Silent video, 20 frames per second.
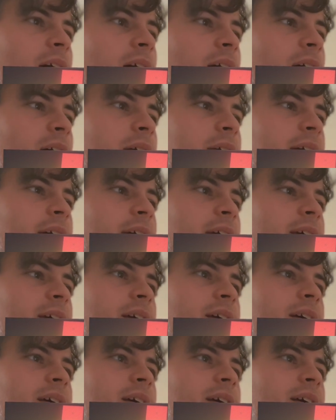okay.
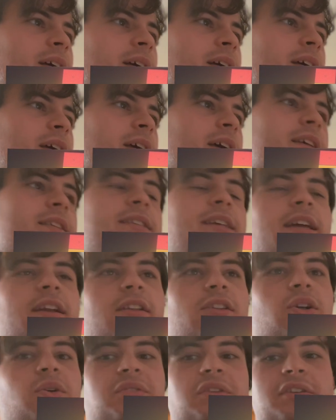It
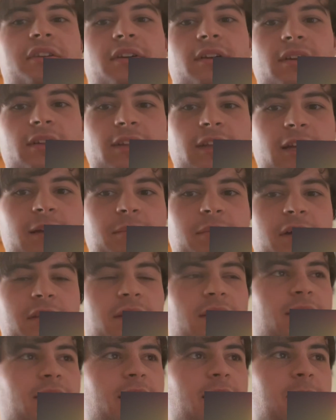said glow-in-the-dark lamp on
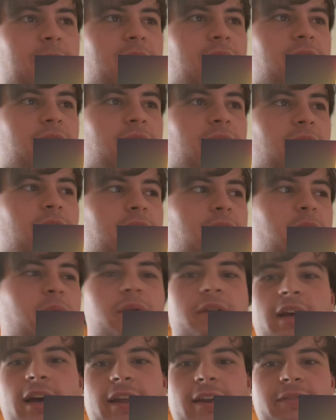the label, so you
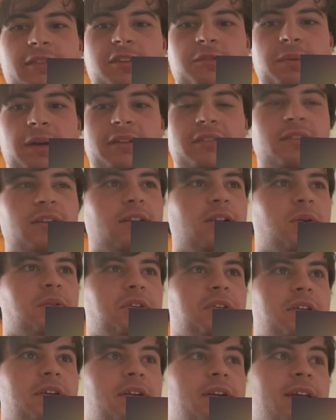would kind of expect it to glow in
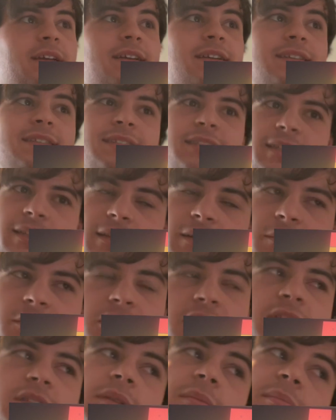the dark, and it didn't,
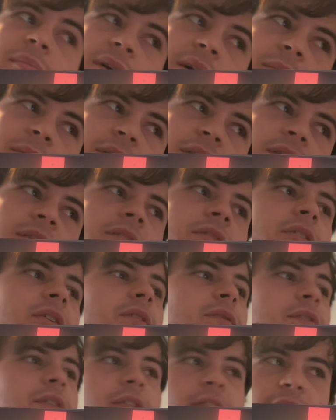which is a bummer.
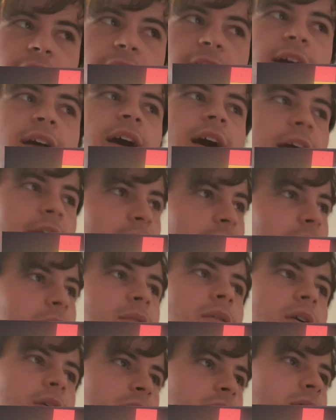So for that, I
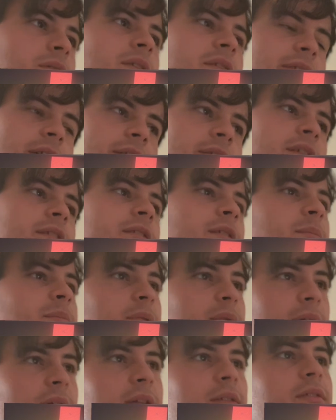also deducted some
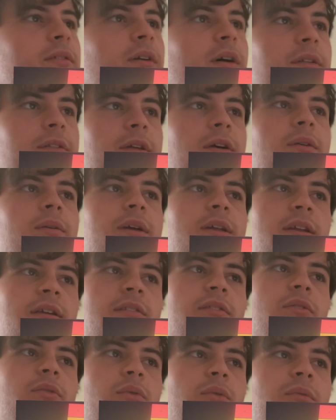points, although it
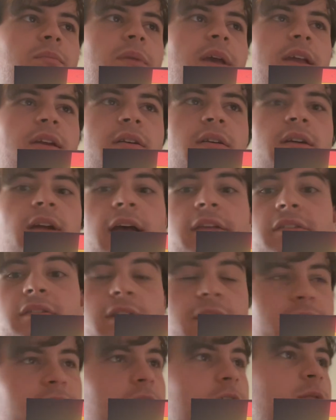is a cool Mater, has a
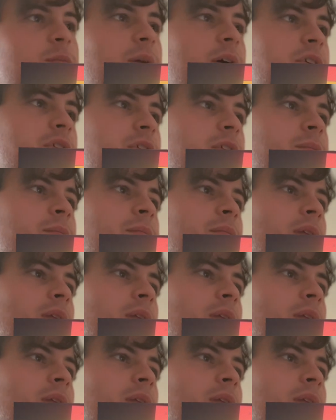different expression.